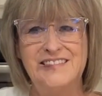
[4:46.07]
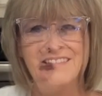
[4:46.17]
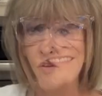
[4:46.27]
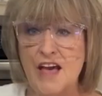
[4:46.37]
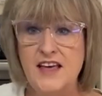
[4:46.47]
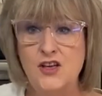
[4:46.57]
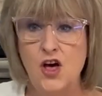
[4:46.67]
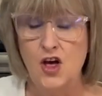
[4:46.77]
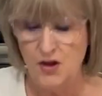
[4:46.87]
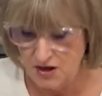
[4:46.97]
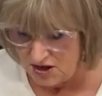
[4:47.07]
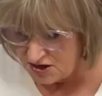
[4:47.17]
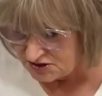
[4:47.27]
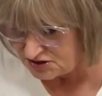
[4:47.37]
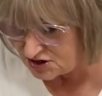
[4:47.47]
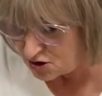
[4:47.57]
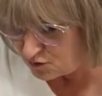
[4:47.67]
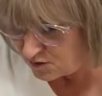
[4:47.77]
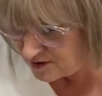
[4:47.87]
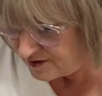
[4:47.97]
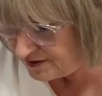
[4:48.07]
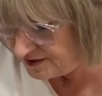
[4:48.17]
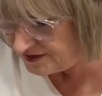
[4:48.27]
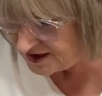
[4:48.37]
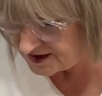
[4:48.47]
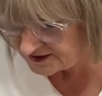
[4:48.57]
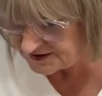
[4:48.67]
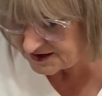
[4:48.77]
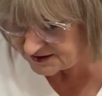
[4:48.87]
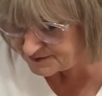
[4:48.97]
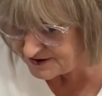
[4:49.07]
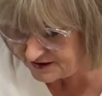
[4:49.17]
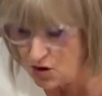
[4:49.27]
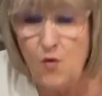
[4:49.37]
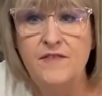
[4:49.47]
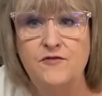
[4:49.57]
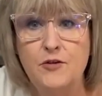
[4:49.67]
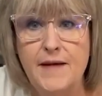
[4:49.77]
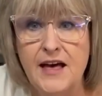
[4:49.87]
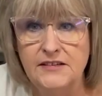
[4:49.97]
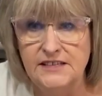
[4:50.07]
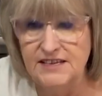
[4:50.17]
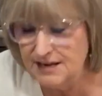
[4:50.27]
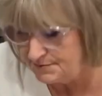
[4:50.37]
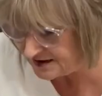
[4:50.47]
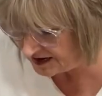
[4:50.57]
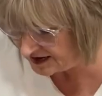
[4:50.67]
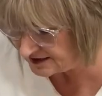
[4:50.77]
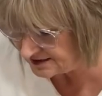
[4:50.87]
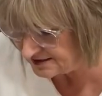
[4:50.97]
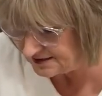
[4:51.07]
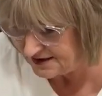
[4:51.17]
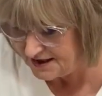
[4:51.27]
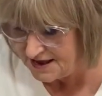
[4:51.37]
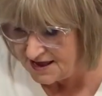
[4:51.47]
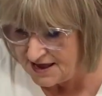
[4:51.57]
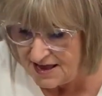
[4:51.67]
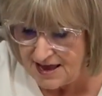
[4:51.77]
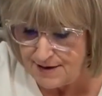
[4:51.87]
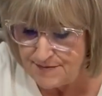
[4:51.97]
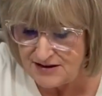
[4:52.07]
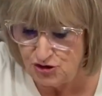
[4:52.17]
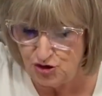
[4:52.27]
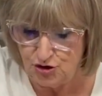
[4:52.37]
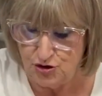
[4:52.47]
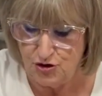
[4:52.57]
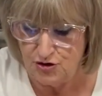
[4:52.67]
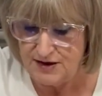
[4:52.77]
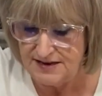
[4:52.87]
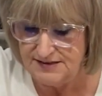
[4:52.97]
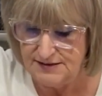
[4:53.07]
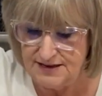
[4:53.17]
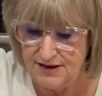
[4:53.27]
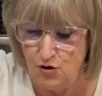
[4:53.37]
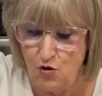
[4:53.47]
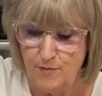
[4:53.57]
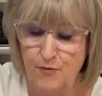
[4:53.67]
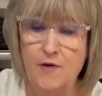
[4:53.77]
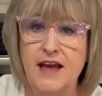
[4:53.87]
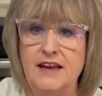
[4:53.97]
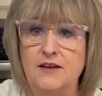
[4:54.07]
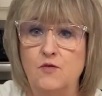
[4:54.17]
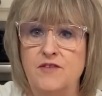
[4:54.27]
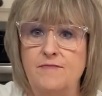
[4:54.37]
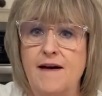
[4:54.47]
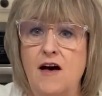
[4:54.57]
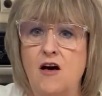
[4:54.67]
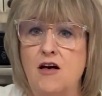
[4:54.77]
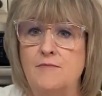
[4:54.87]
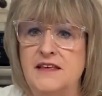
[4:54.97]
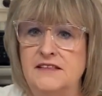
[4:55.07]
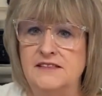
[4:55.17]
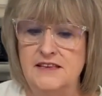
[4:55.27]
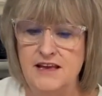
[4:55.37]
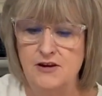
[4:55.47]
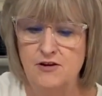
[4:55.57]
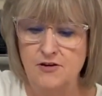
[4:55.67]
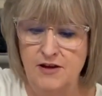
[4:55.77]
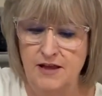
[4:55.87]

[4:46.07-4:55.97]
Okay, y'all. So this has been going for about 10 minutes. And my sugar has incorporated with my almonds here.